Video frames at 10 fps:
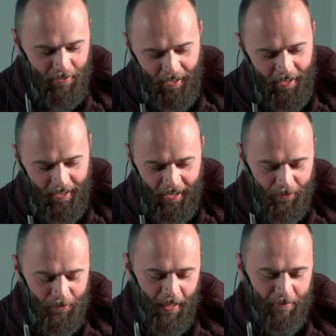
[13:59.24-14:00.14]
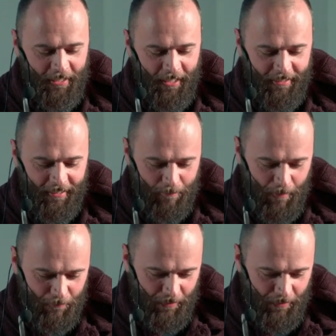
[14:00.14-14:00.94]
but uh, I don't have sed in my